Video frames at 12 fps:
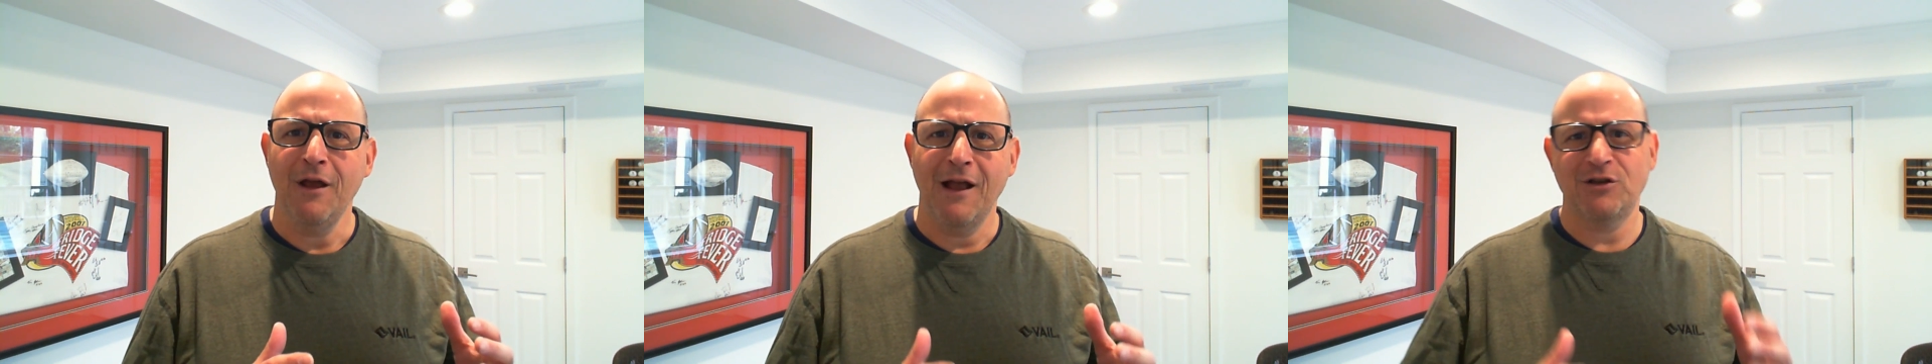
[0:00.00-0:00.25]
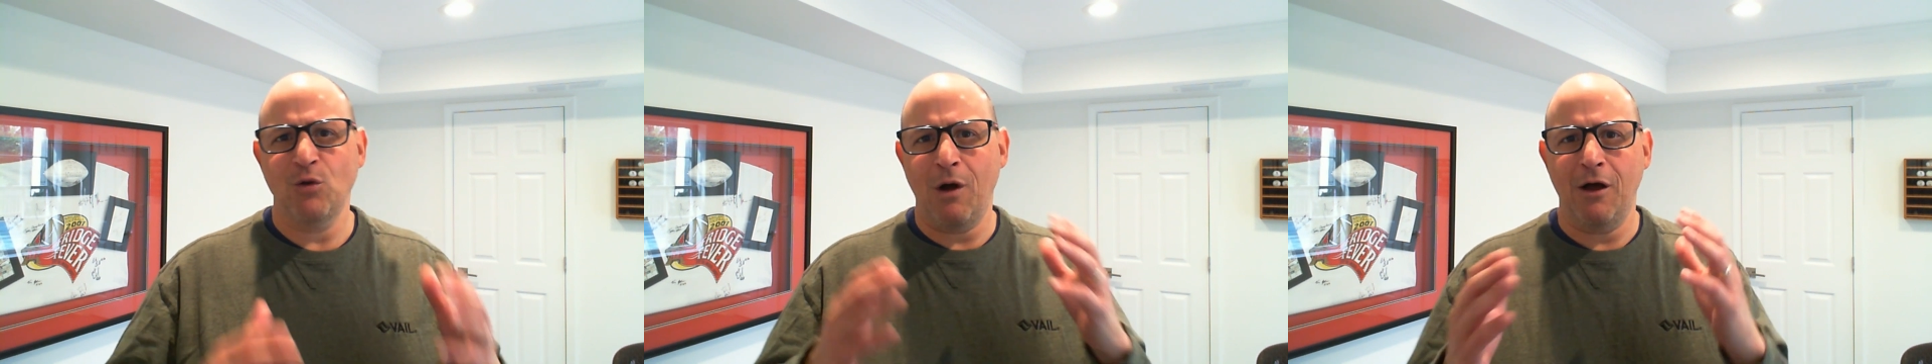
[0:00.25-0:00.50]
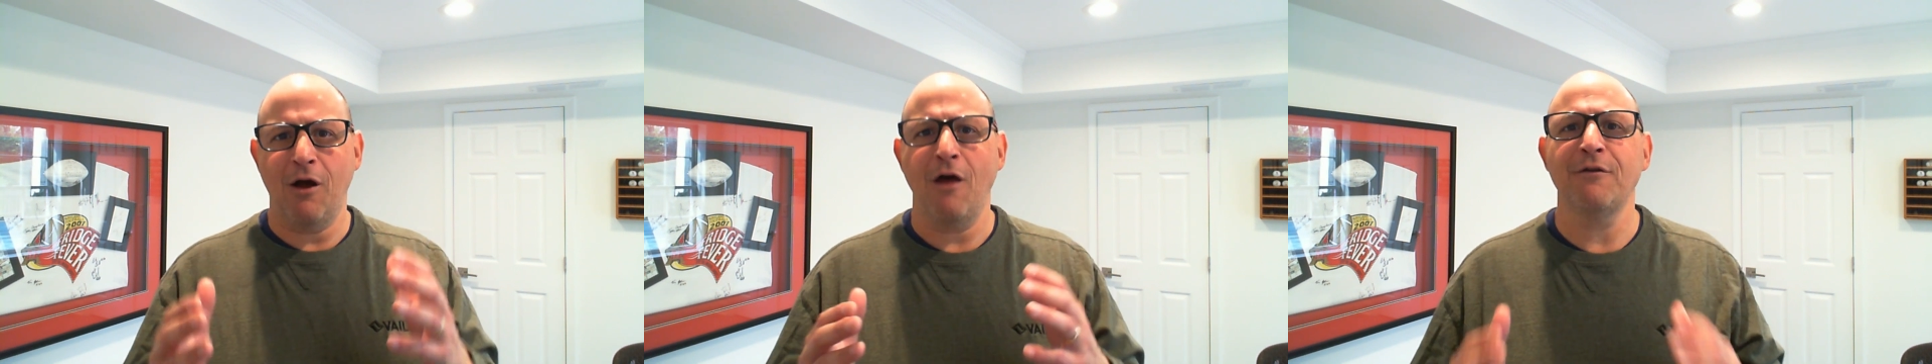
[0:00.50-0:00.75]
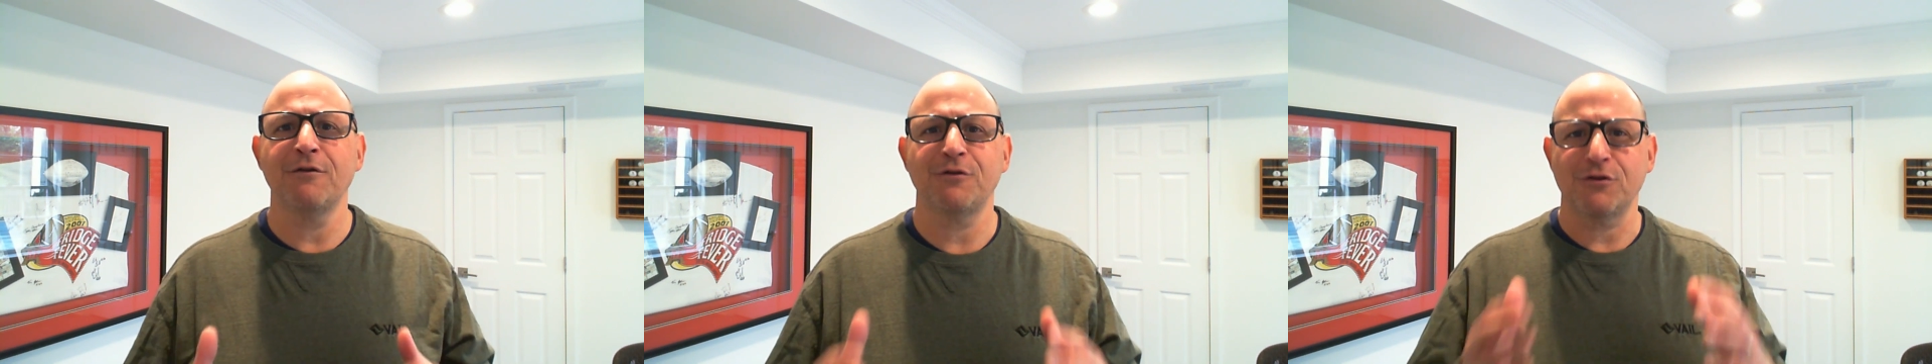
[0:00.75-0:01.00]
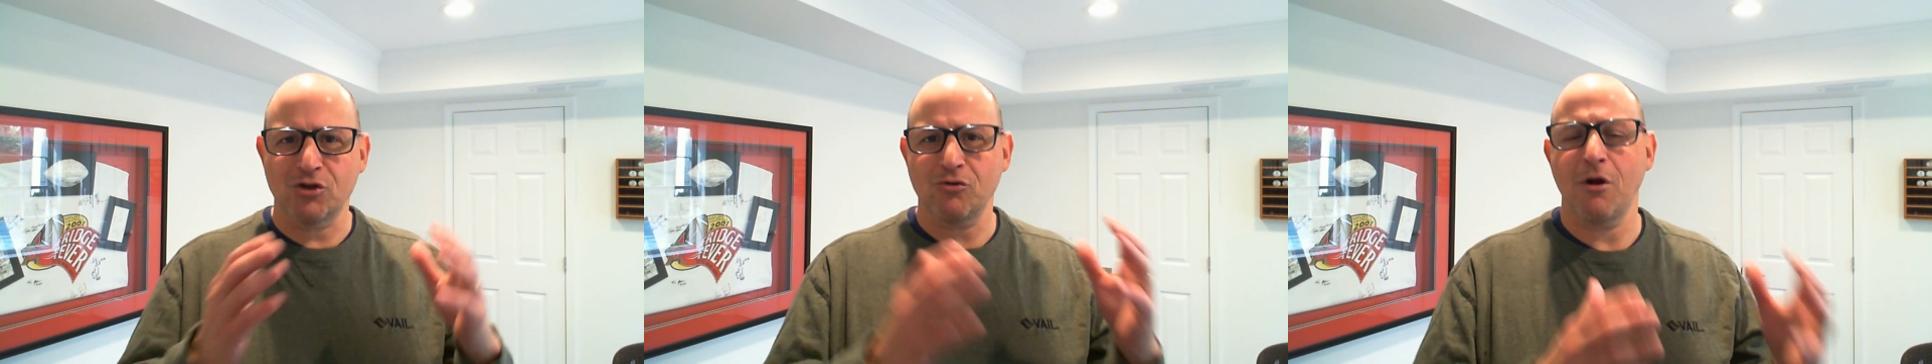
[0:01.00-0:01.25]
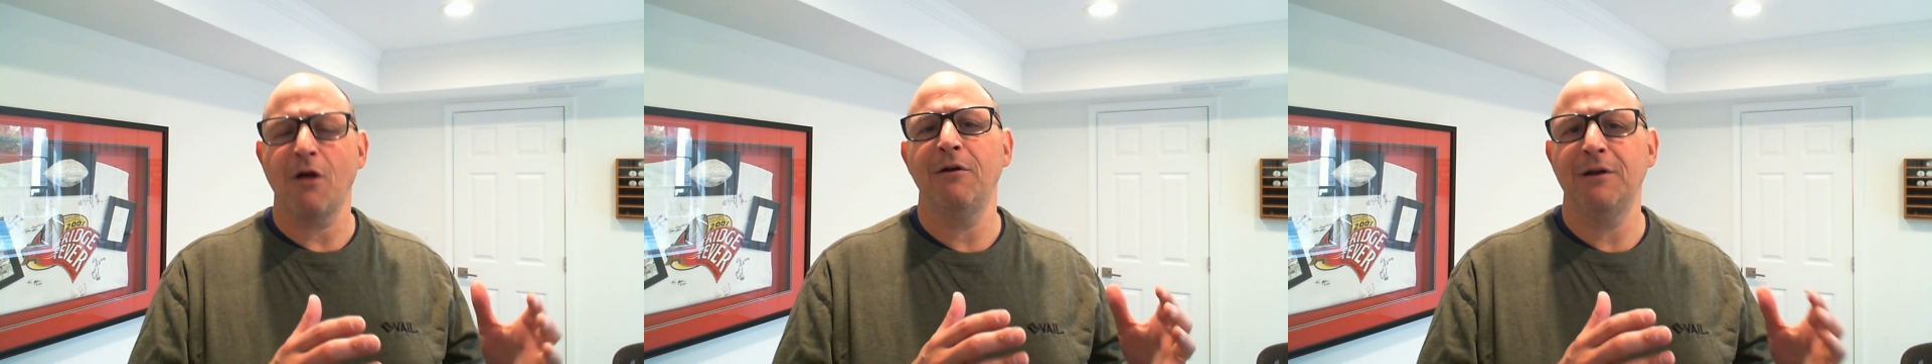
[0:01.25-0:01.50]
and so while others are
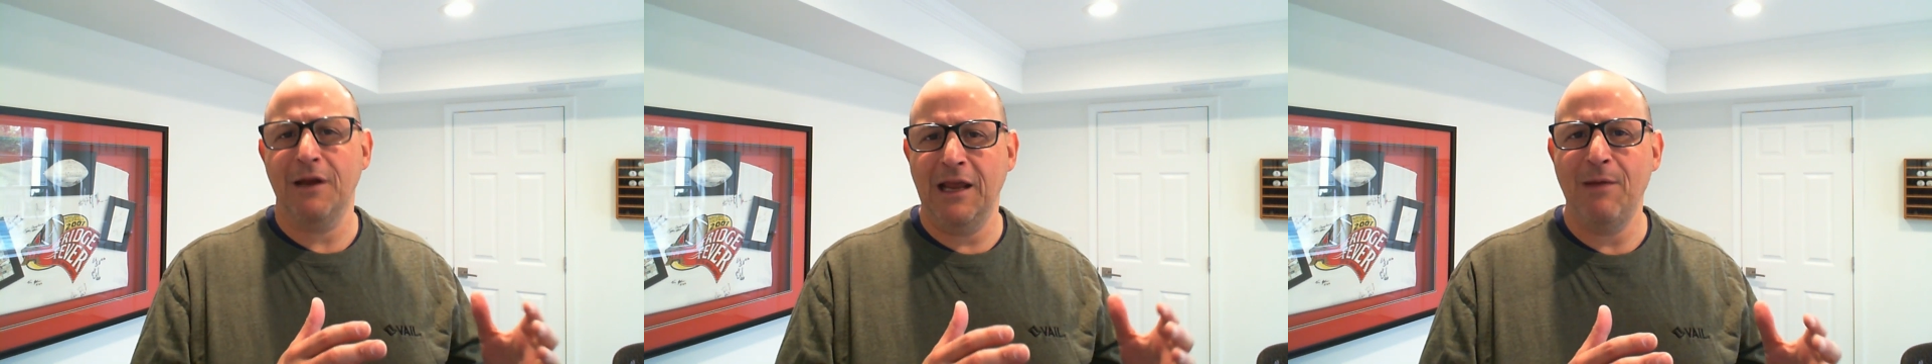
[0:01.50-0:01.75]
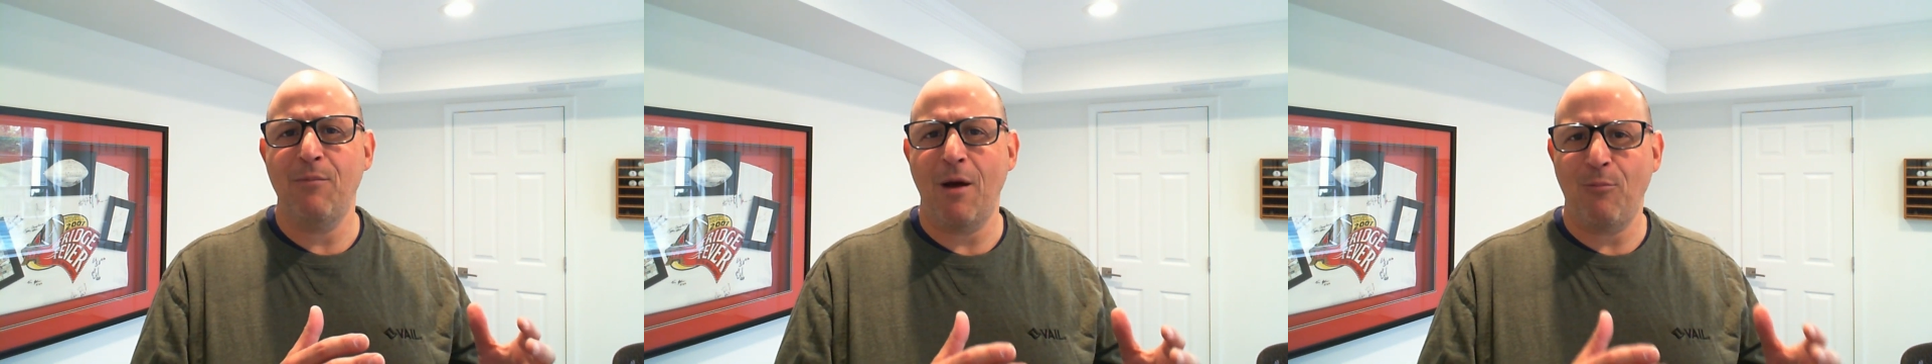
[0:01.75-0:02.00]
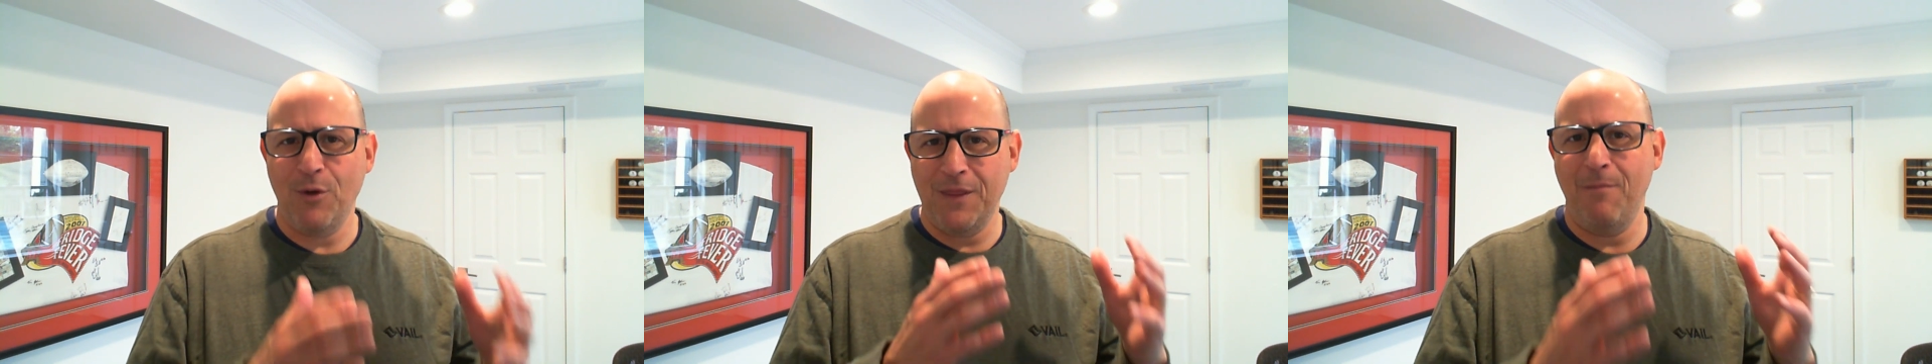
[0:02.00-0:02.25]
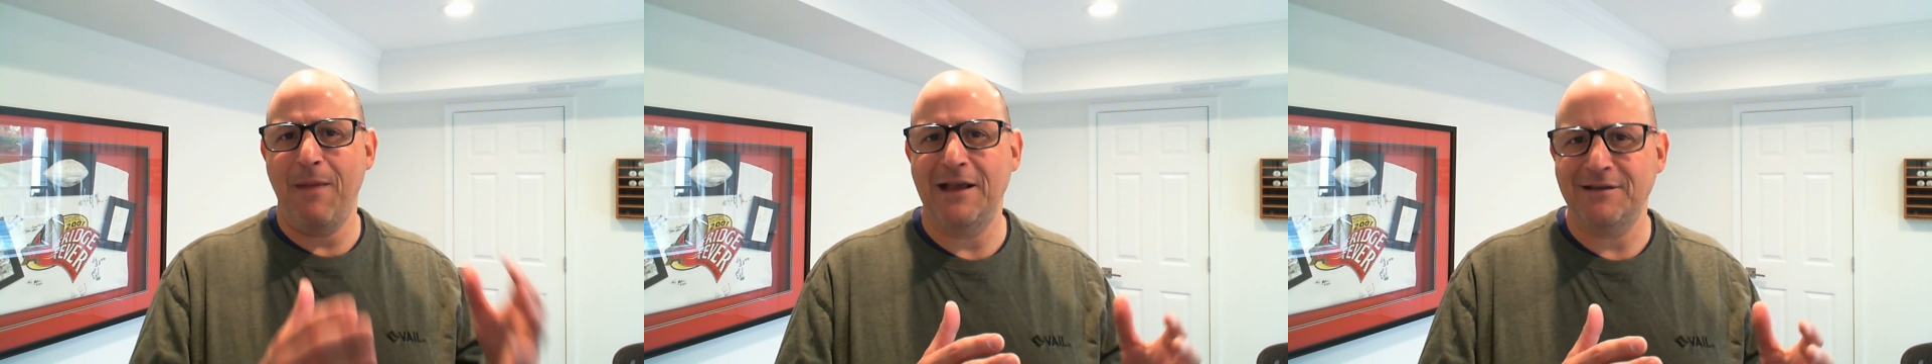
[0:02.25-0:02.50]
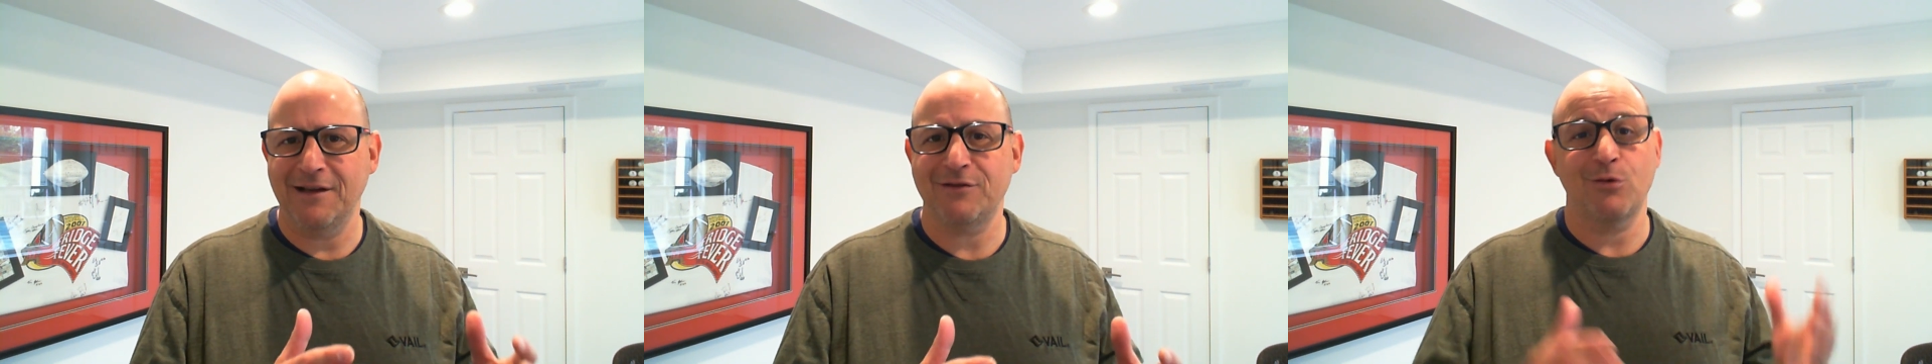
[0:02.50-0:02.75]
struggling to keep up with the basics,